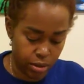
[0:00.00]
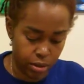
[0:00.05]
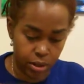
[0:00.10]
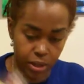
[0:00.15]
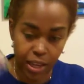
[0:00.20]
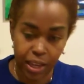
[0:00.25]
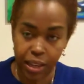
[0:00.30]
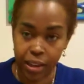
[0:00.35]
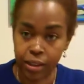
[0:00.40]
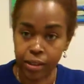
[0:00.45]

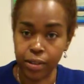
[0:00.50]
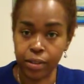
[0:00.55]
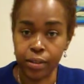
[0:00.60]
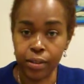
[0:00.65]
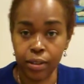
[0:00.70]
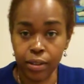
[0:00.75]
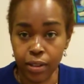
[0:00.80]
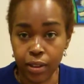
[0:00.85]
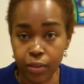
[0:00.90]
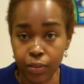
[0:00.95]
Okay?
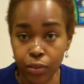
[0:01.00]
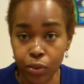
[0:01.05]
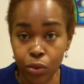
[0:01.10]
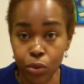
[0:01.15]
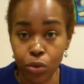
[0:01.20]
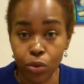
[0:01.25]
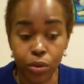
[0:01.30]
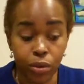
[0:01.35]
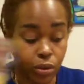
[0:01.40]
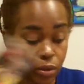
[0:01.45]
The
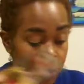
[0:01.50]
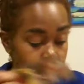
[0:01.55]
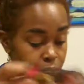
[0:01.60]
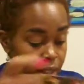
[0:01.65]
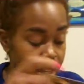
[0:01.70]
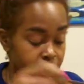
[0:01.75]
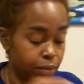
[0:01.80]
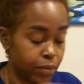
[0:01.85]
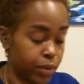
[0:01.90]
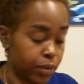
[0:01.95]
Fool
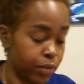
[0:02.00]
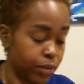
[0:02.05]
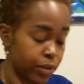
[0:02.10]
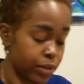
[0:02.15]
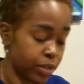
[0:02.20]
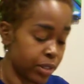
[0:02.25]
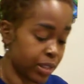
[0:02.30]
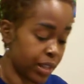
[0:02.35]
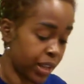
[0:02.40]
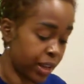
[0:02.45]
in
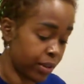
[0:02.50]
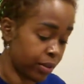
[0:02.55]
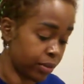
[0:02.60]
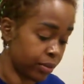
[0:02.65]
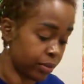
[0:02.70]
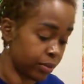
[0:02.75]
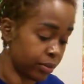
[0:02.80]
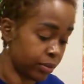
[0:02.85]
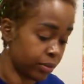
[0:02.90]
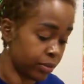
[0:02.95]
reverse now.
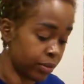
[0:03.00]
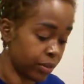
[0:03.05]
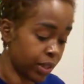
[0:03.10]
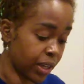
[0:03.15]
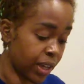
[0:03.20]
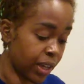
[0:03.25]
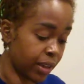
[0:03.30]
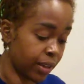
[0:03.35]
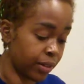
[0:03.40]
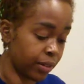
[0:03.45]

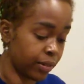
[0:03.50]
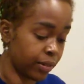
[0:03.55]
Okay?